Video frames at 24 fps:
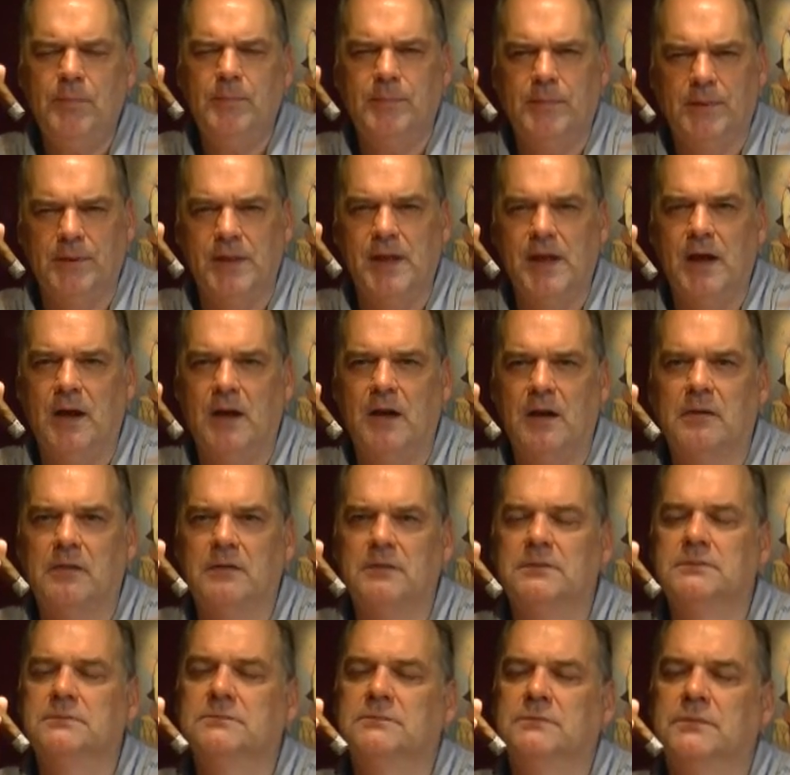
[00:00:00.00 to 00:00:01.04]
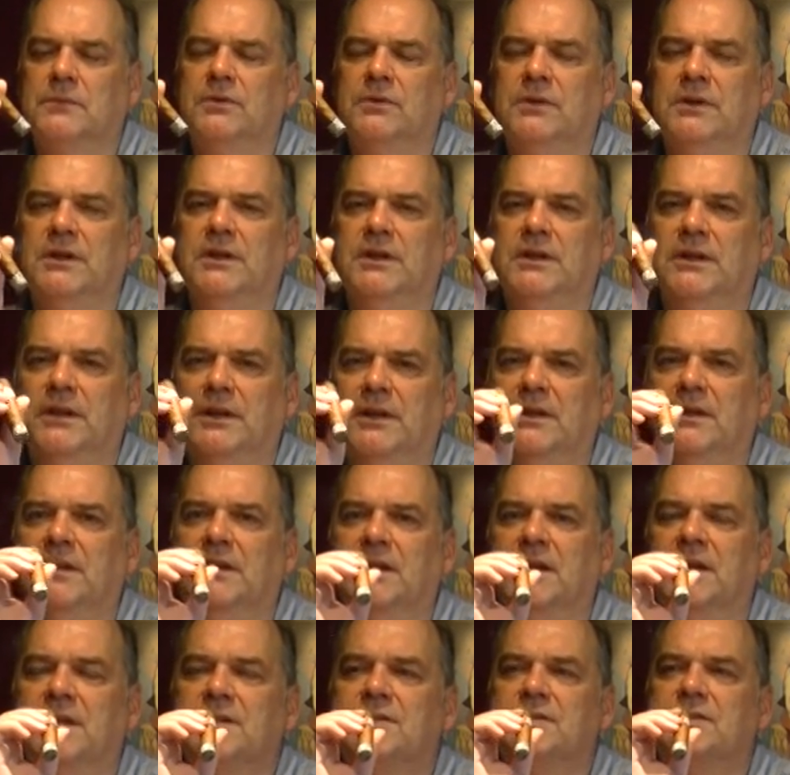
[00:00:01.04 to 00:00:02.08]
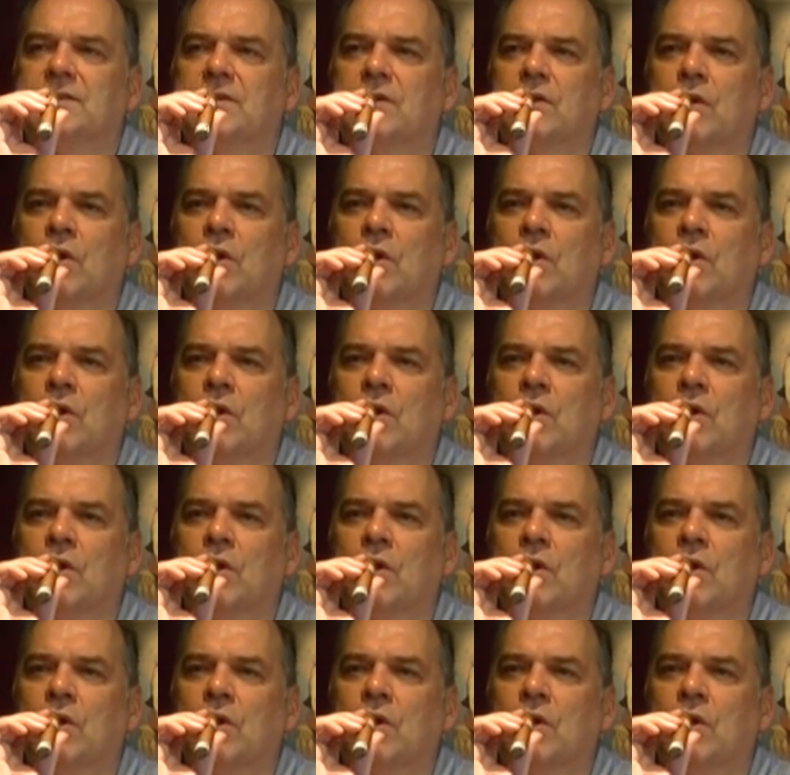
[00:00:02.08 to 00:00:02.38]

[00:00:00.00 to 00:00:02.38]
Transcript: but they are really nice.